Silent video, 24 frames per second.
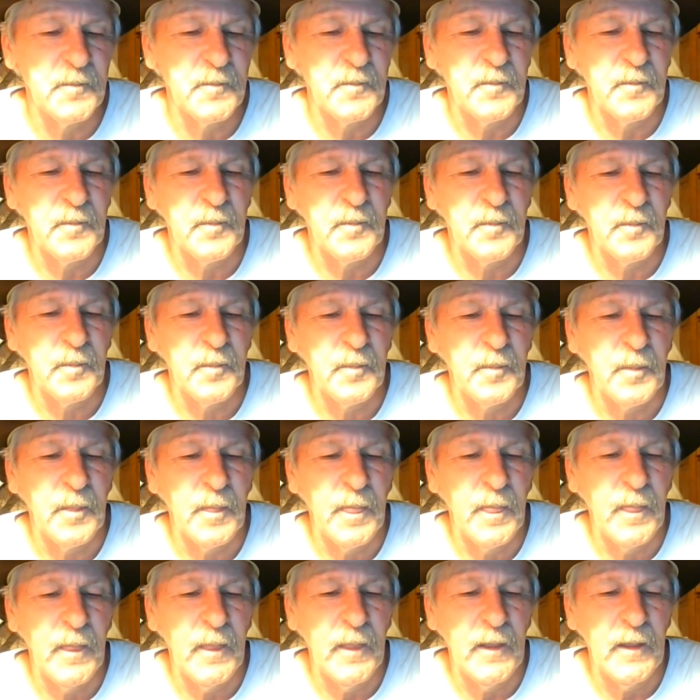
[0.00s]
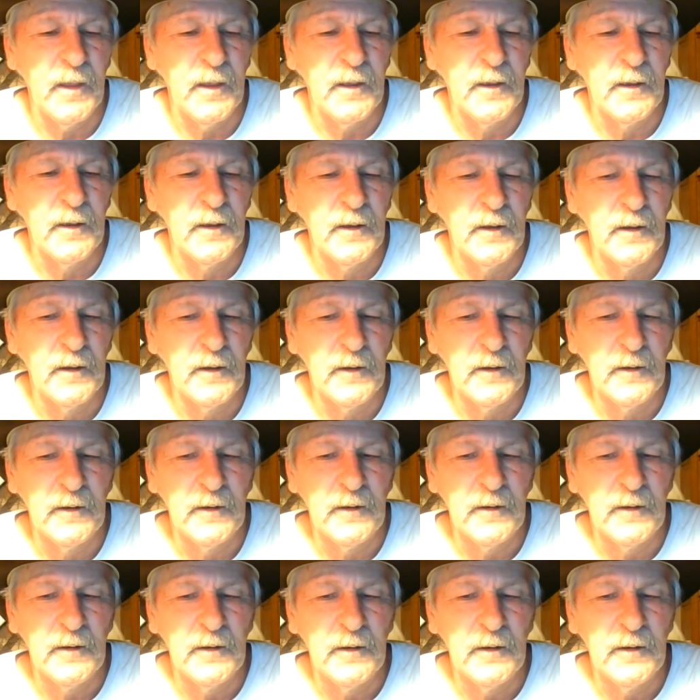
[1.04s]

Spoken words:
[no speech]